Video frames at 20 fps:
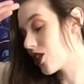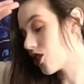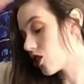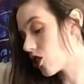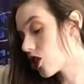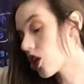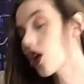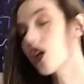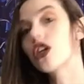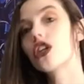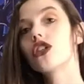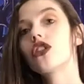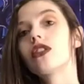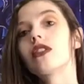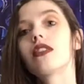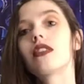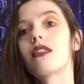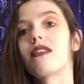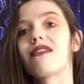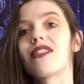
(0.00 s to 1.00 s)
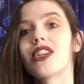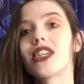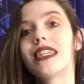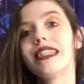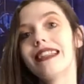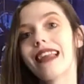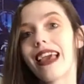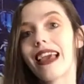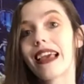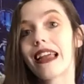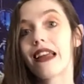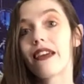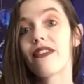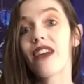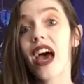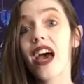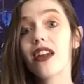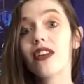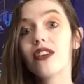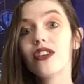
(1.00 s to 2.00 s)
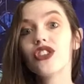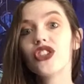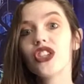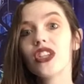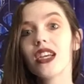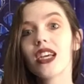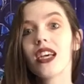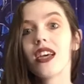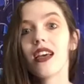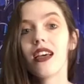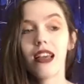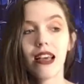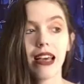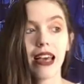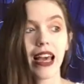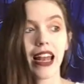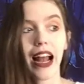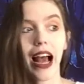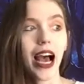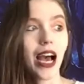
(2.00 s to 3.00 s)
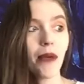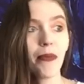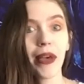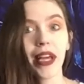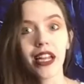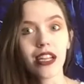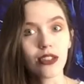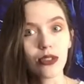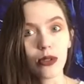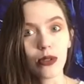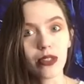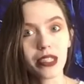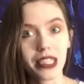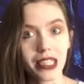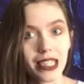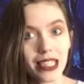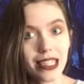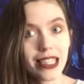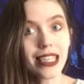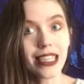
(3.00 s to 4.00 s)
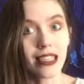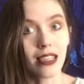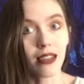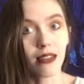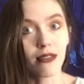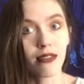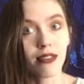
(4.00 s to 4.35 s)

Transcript: church, it's a very negative energy, and I'm getting told to leave.